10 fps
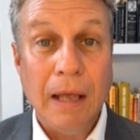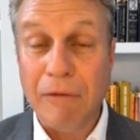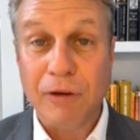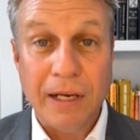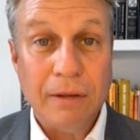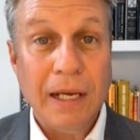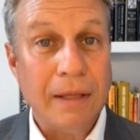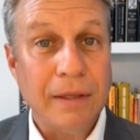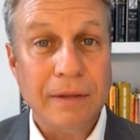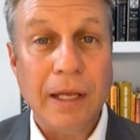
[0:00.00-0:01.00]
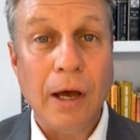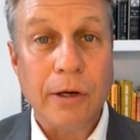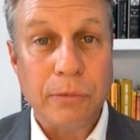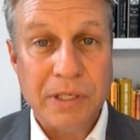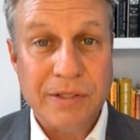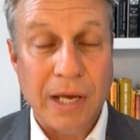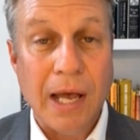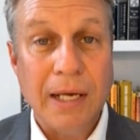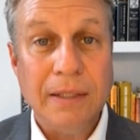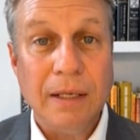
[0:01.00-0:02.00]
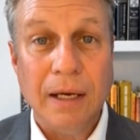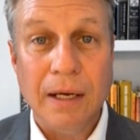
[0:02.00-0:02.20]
Frankly, I think they ought to resign.